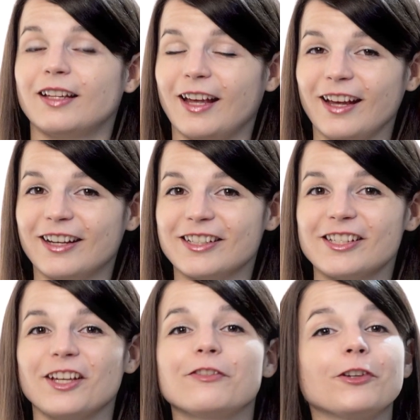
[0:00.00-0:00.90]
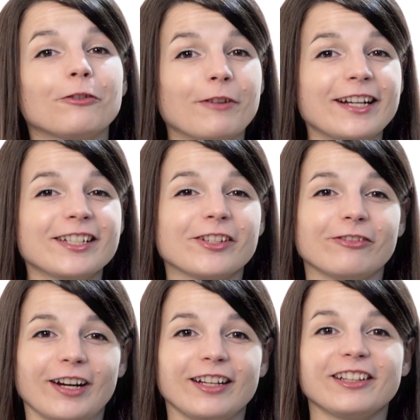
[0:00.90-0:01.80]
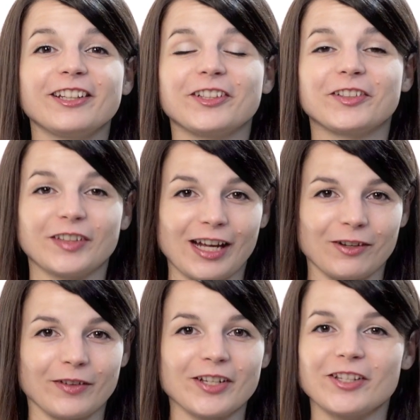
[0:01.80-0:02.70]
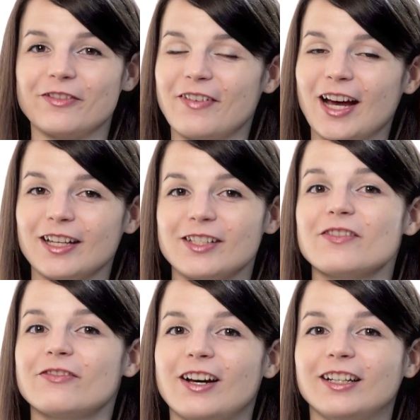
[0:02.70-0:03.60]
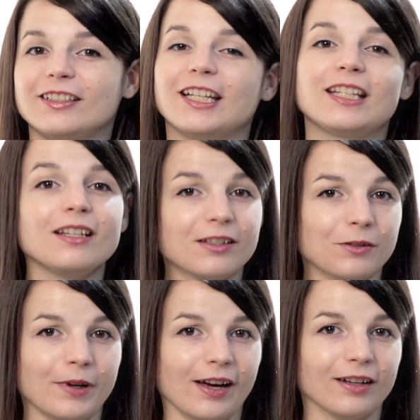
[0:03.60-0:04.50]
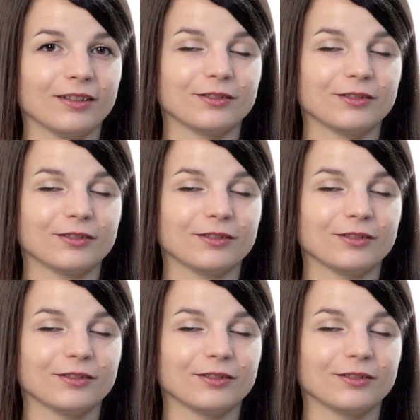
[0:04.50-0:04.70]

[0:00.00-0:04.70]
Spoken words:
And if you're ready to finally learn language the fast, fun, and easy way,